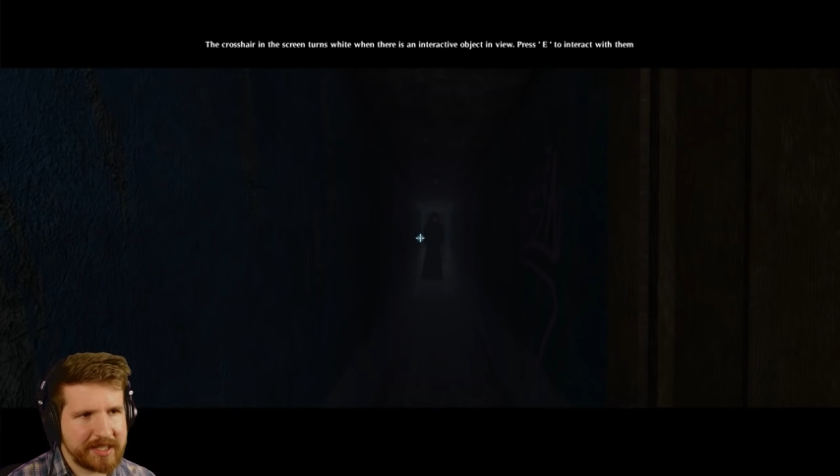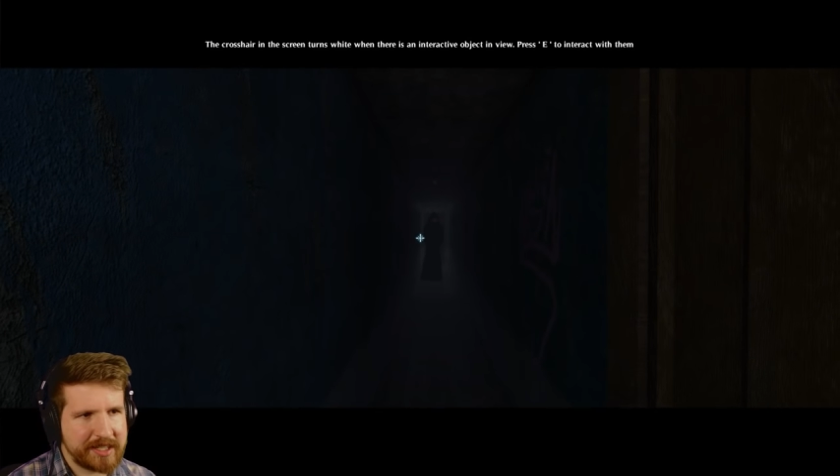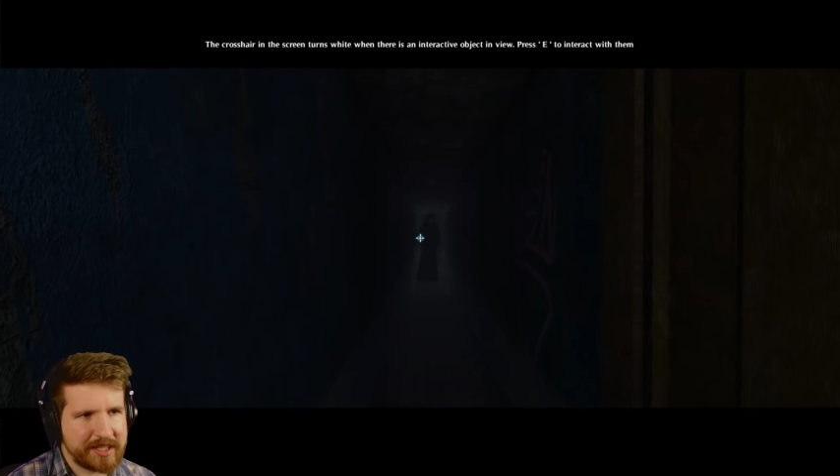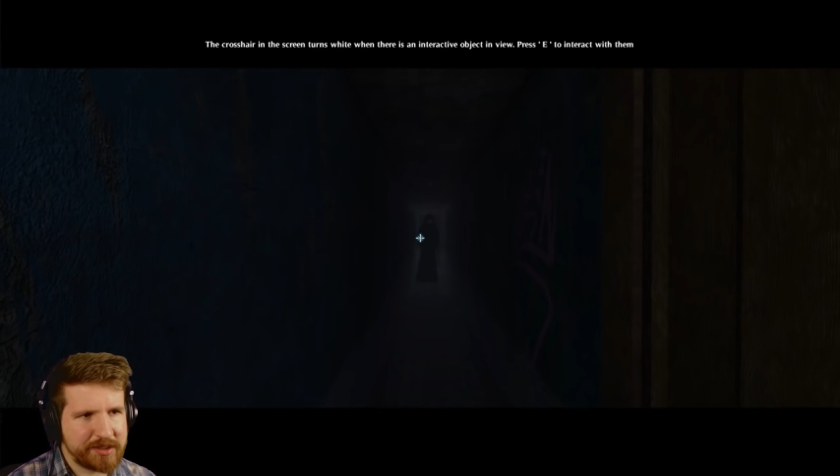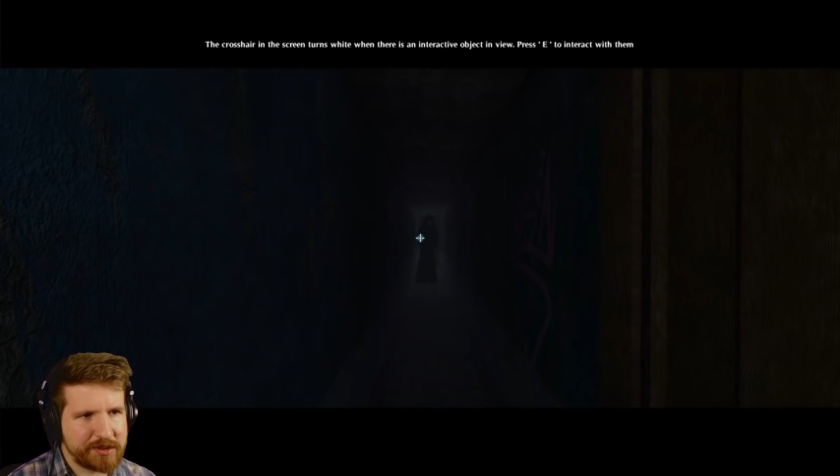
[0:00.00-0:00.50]

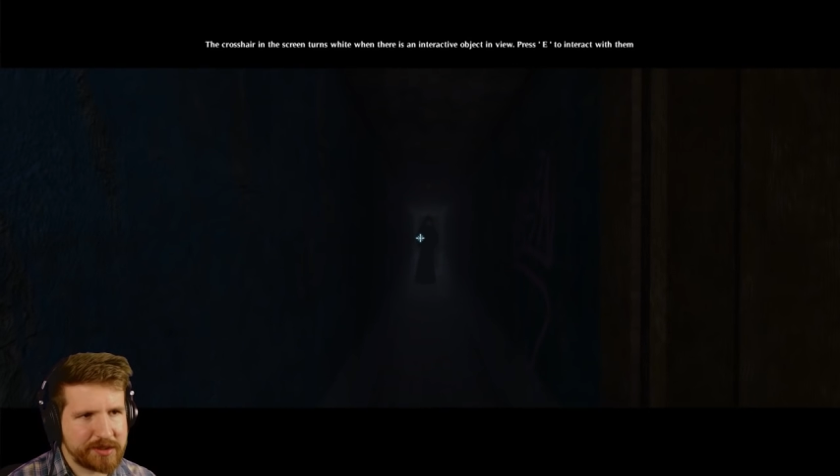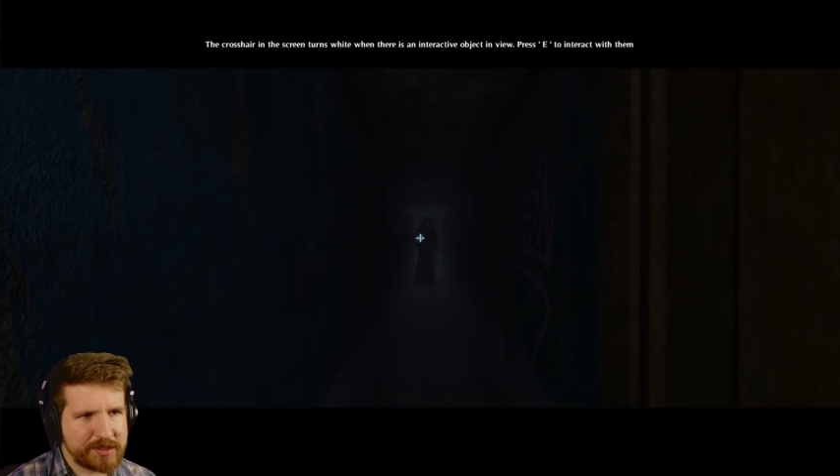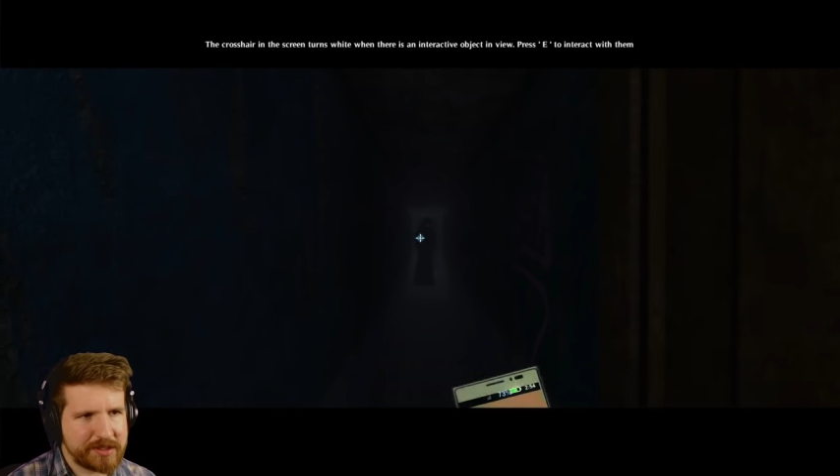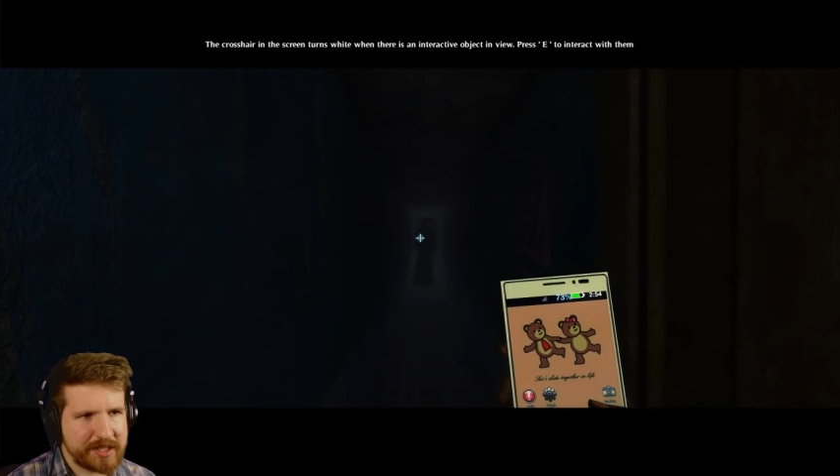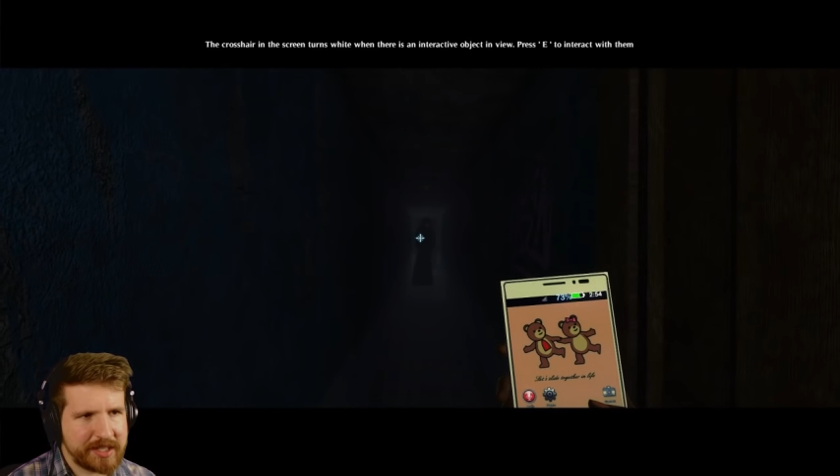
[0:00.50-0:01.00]

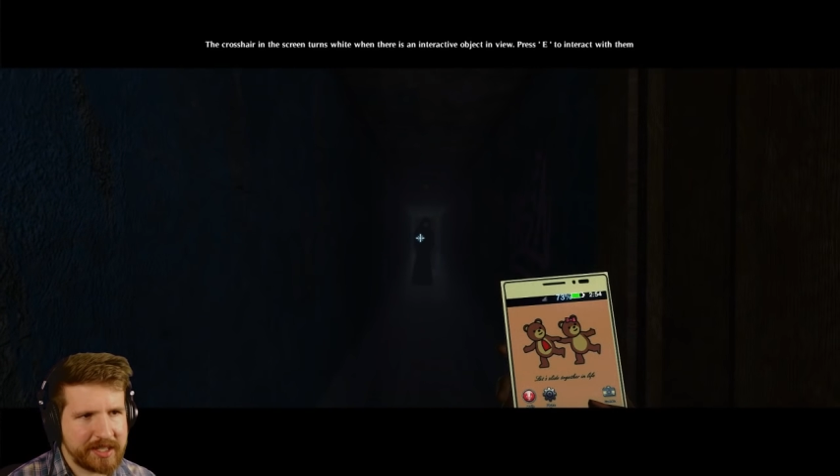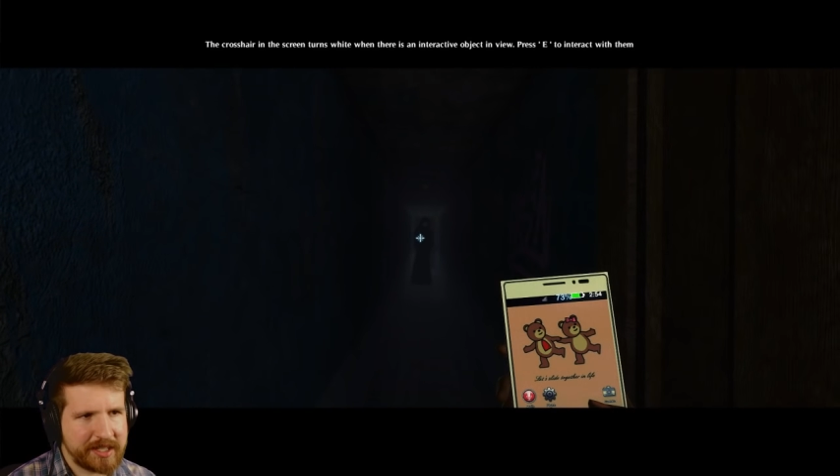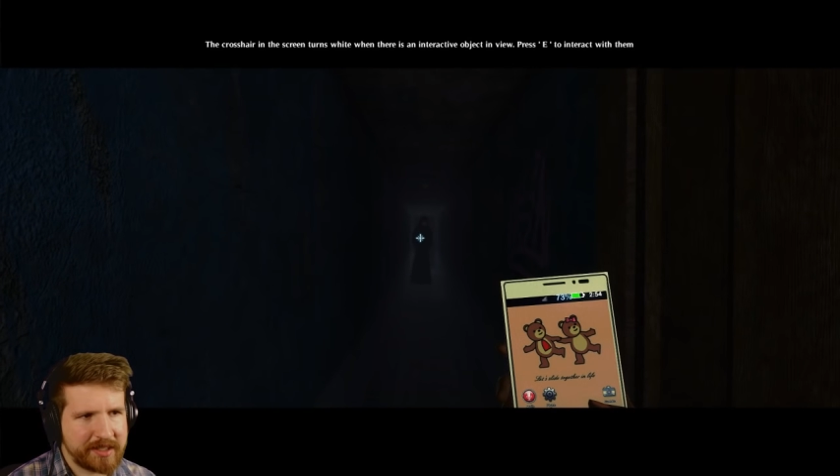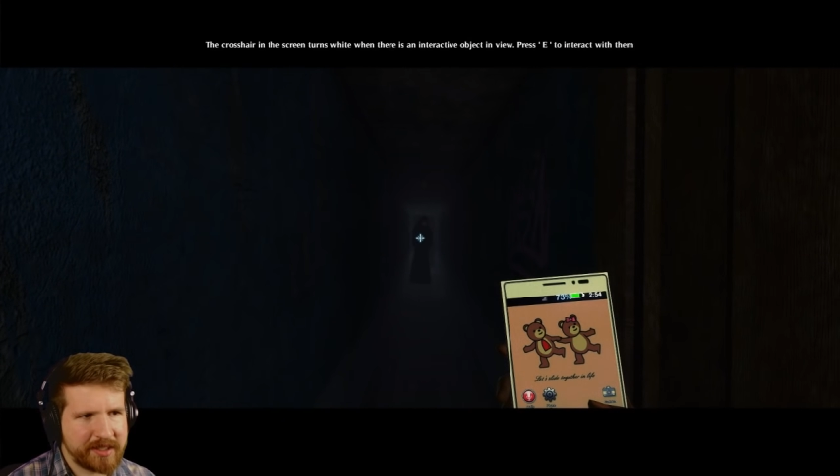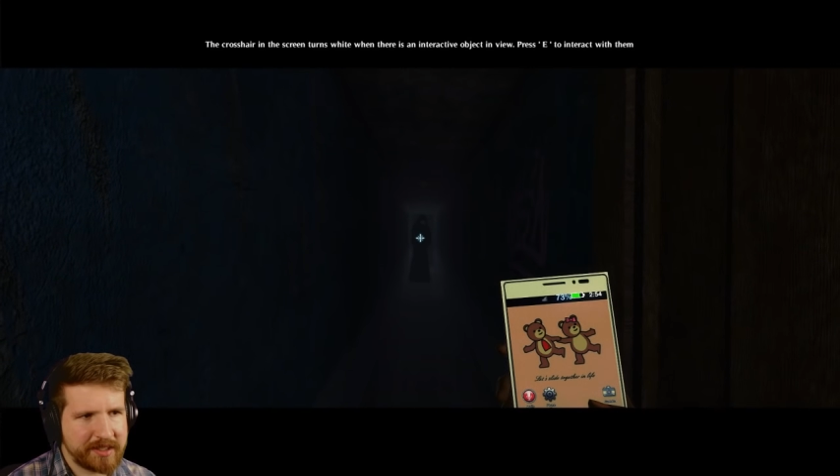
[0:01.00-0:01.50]

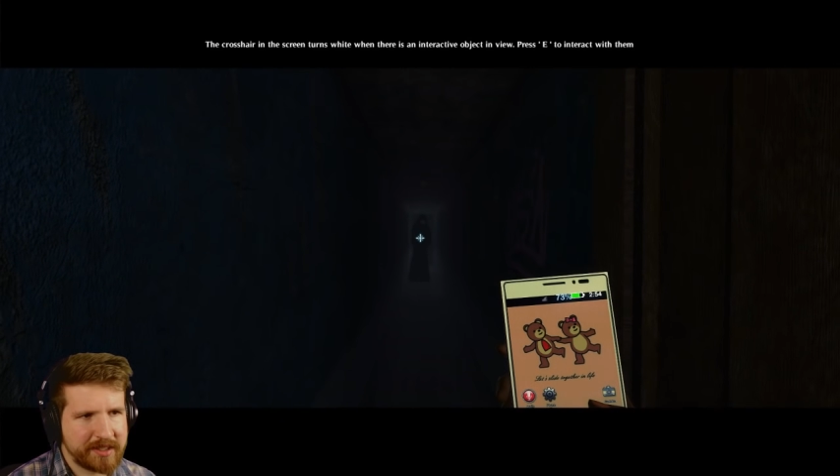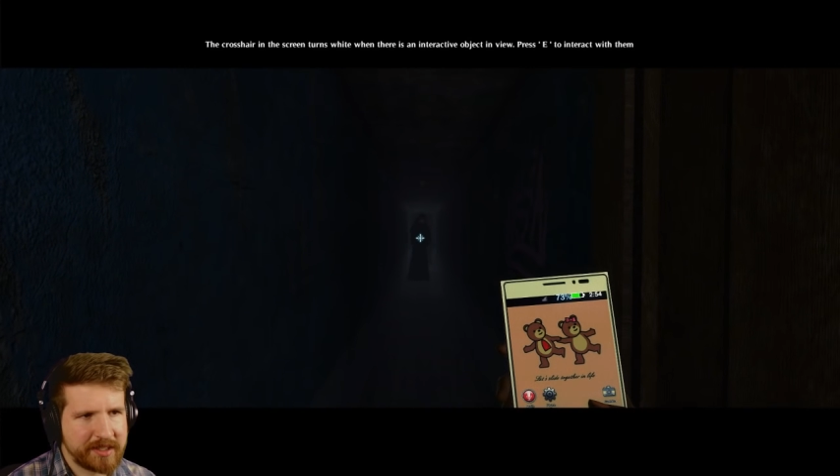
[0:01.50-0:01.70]
Interesting.